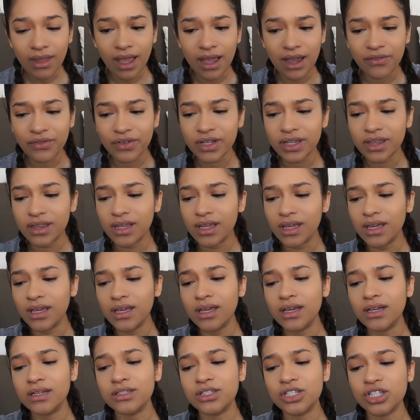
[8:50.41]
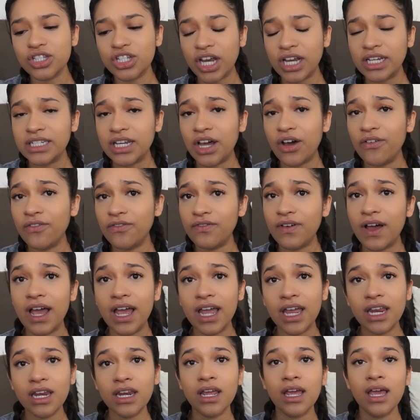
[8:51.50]
everything checked out
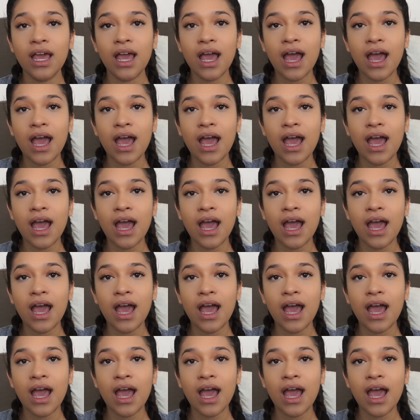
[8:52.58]
fine.